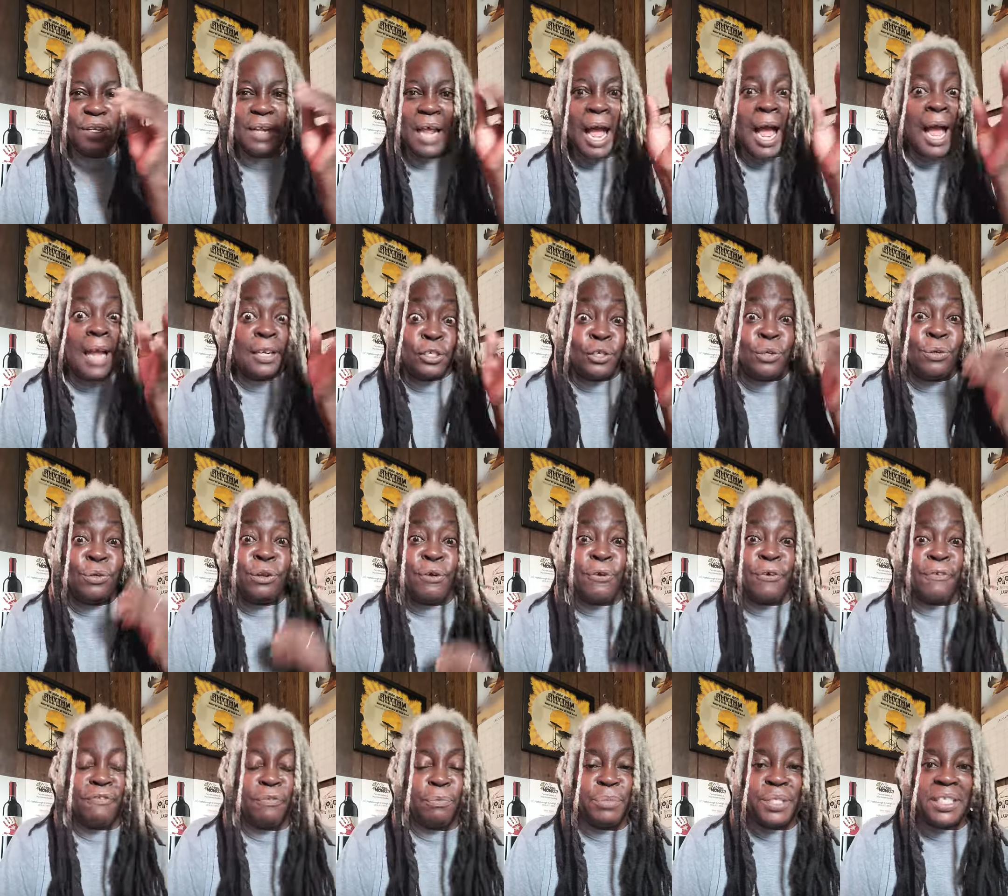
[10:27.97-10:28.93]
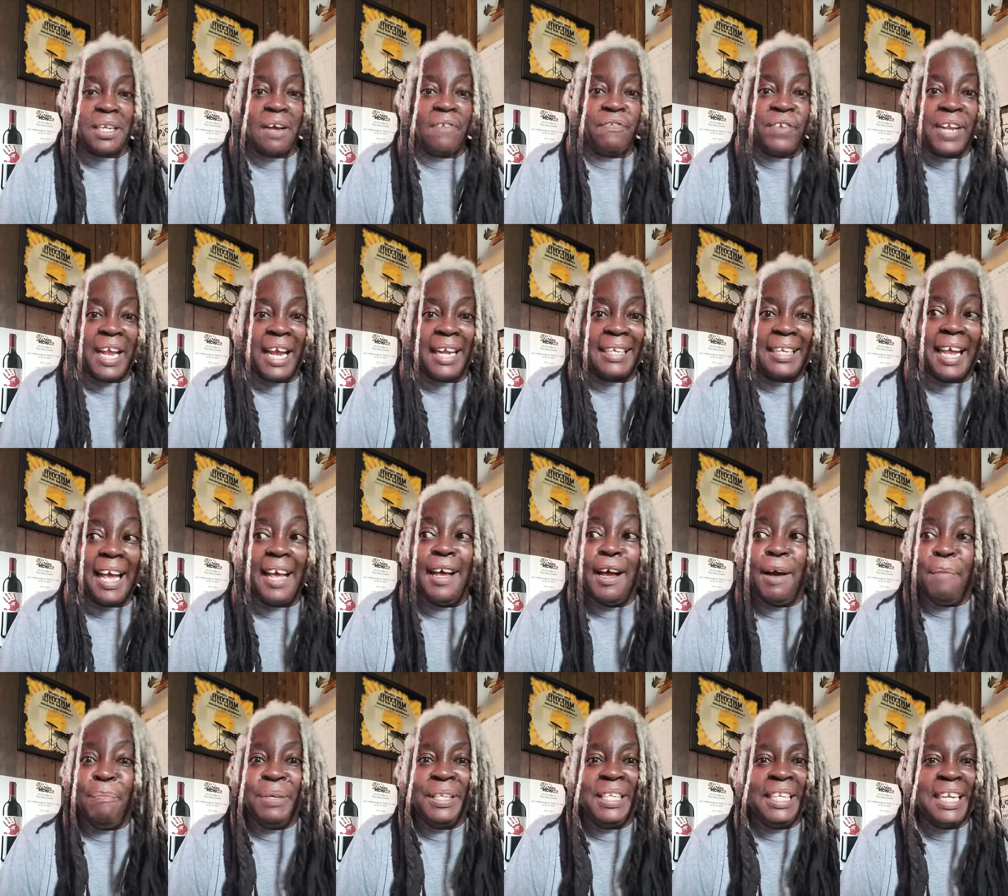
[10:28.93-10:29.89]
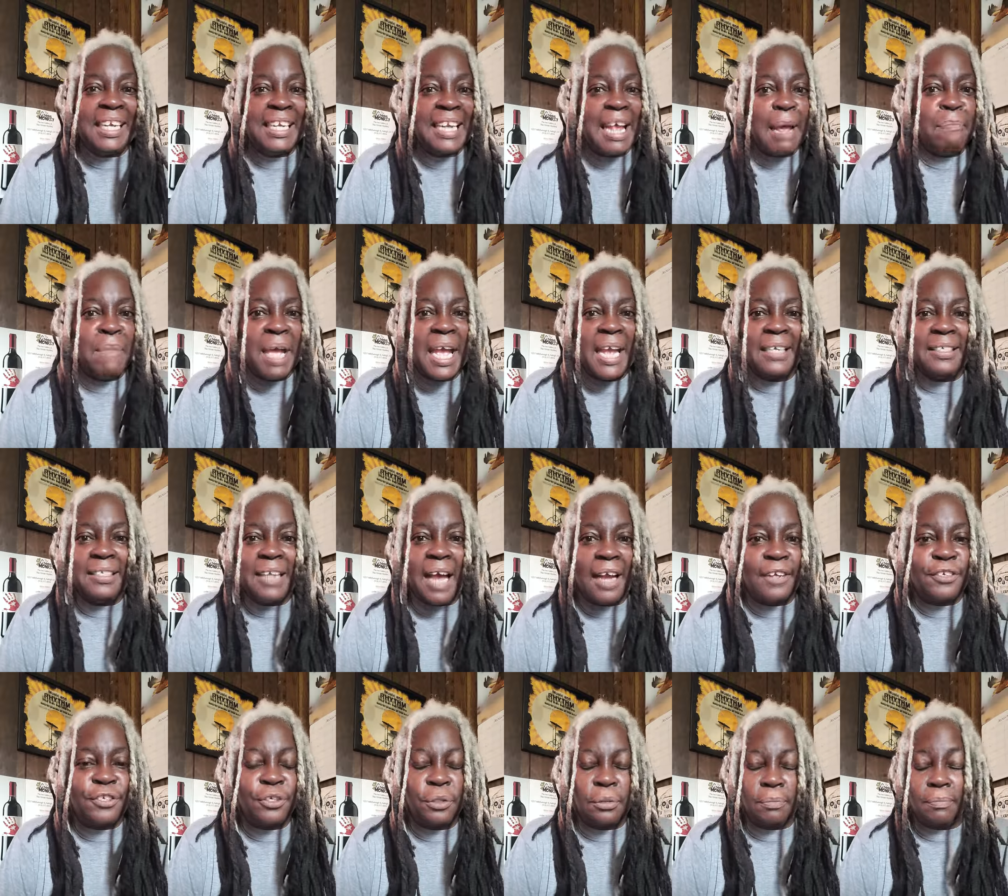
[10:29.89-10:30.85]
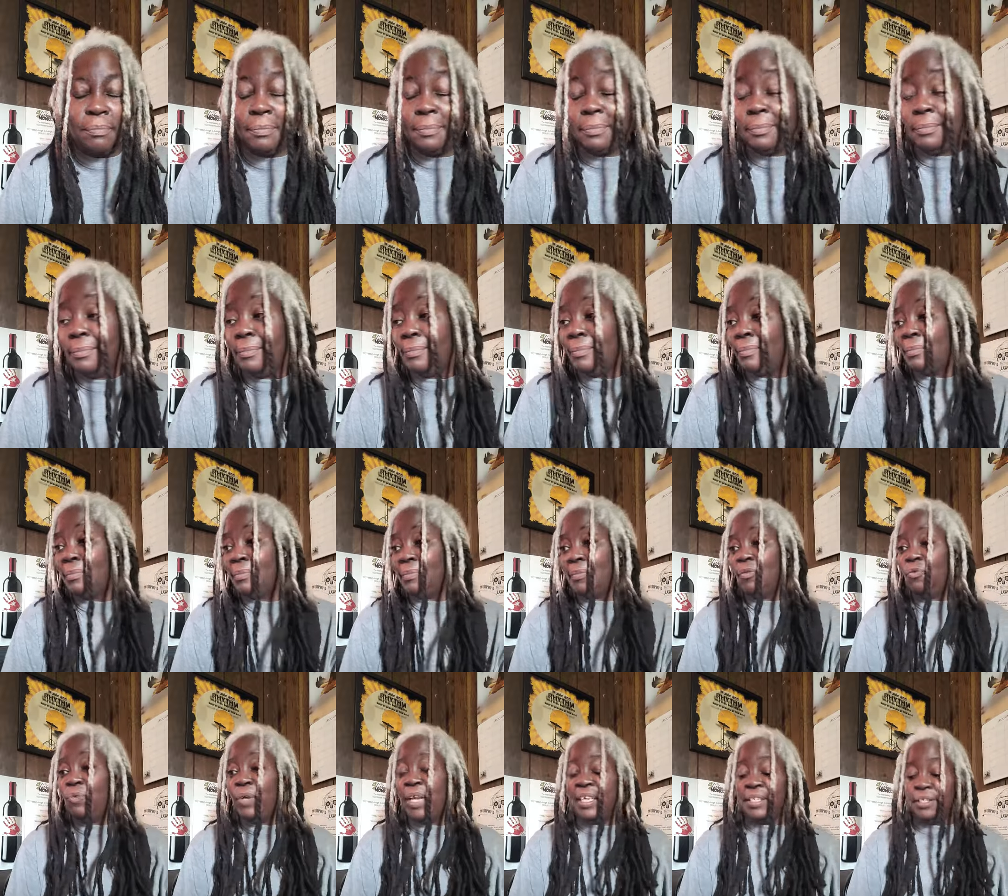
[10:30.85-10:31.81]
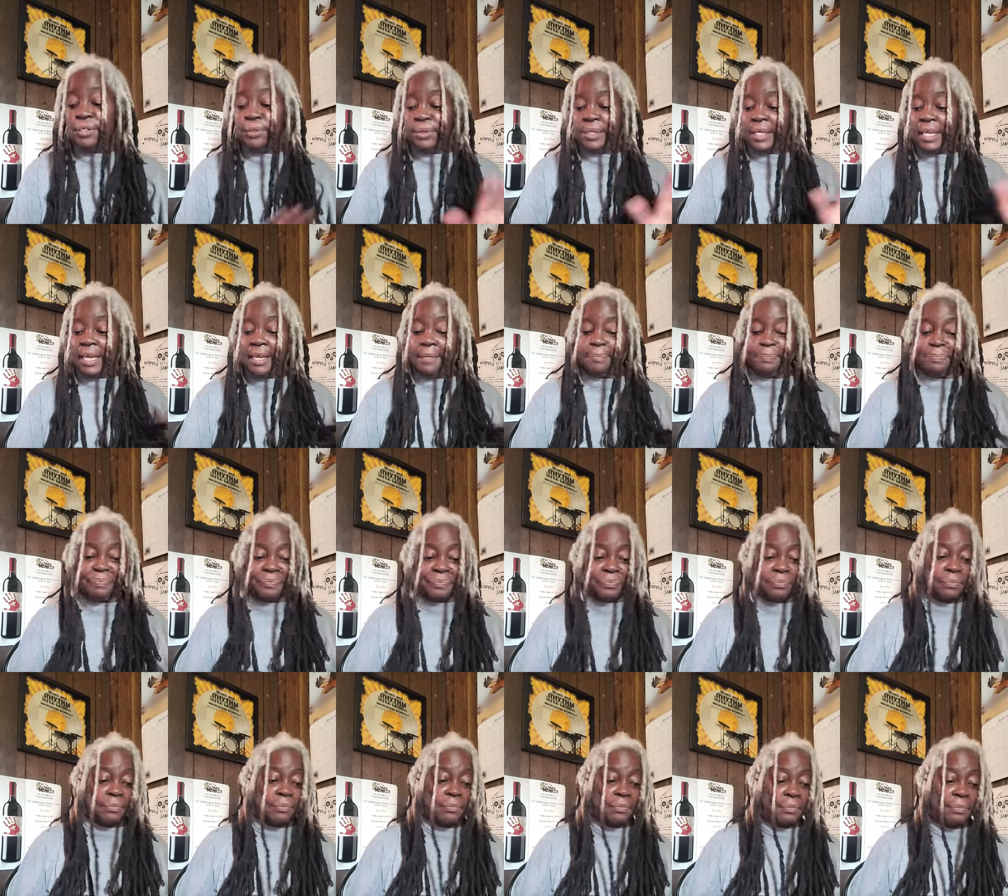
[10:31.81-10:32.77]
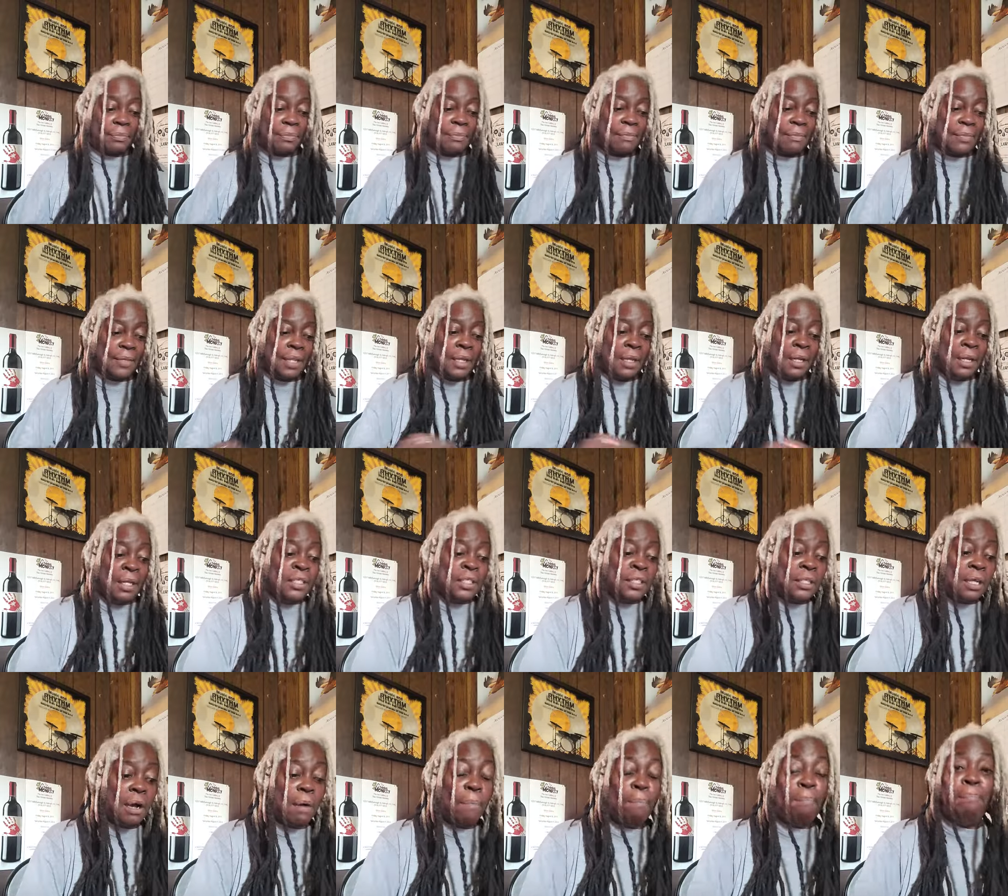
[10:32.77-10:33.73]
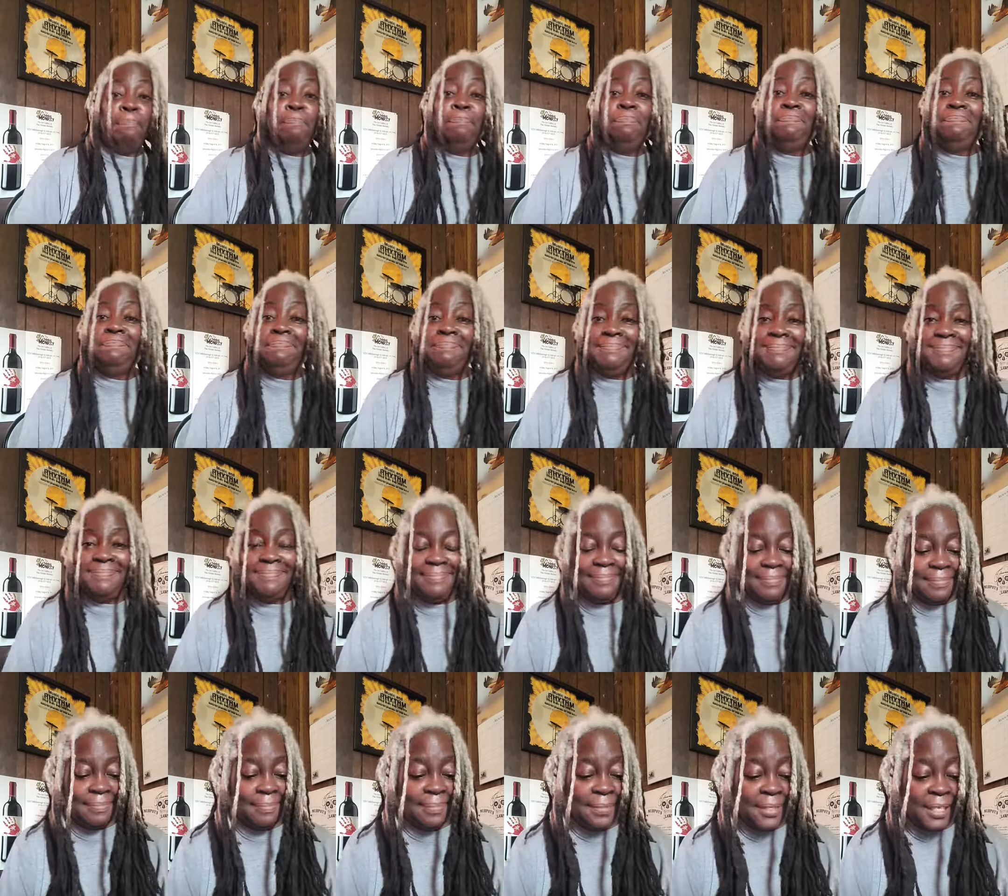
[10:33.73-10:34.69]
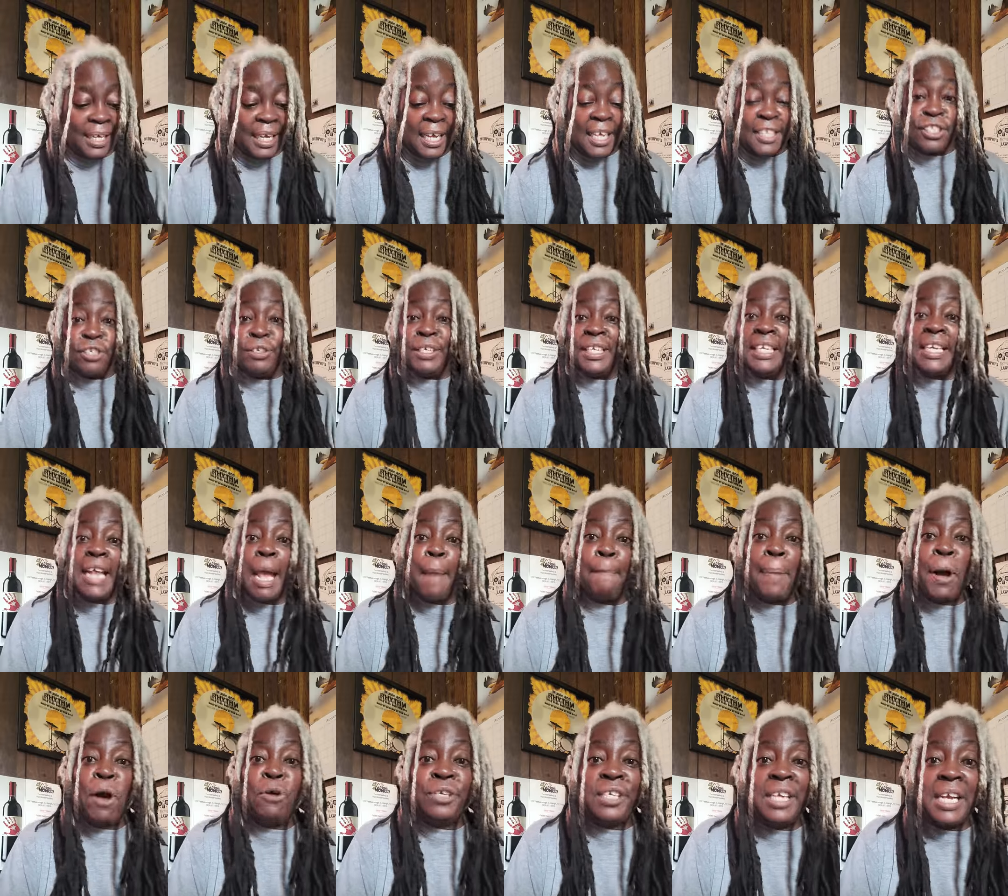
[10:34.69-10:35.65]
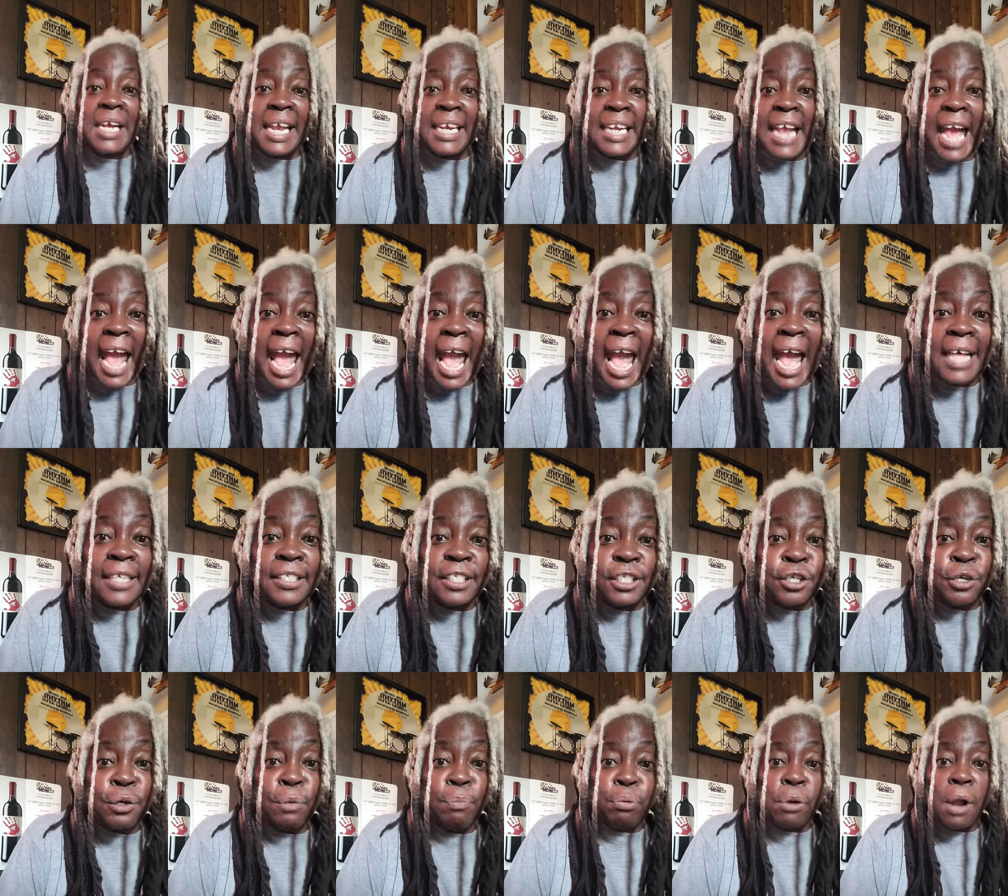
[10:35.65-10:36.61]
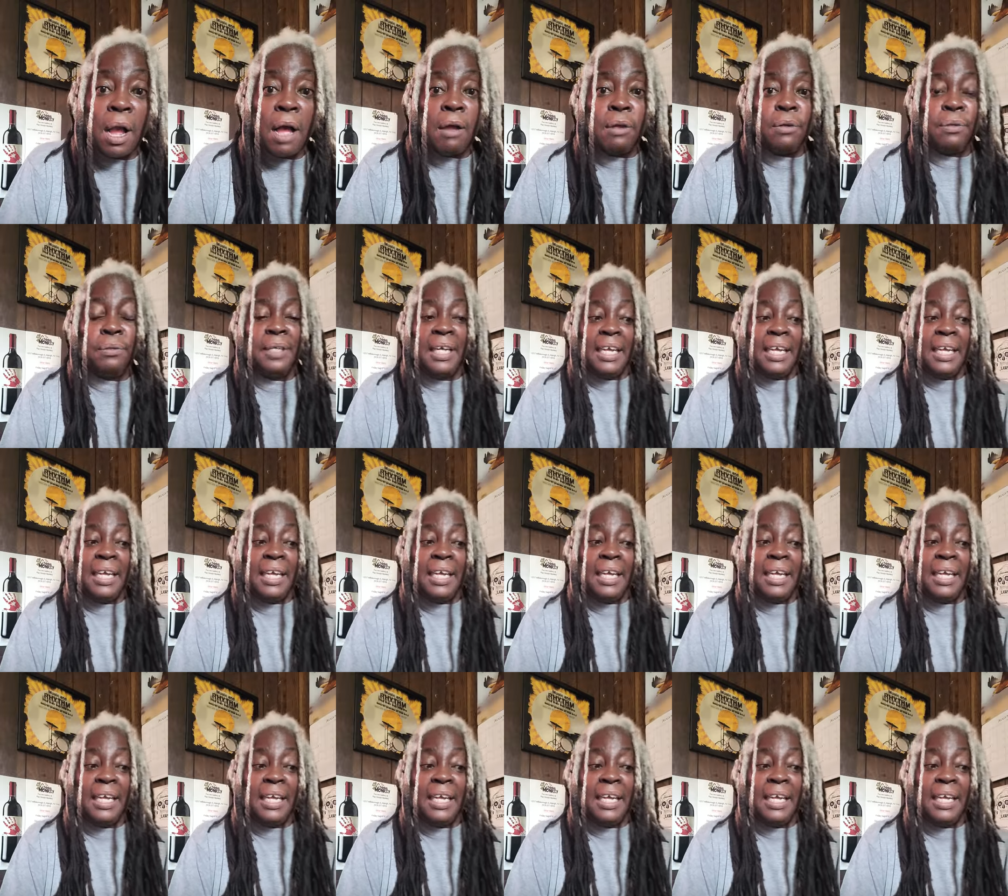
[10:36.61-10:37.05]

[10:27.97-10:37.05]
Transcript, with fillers: I do learn from stuff like that. But then they made Doctor Mm-mm. We ain't doing that. So... So did they poke you in the ass too, bro?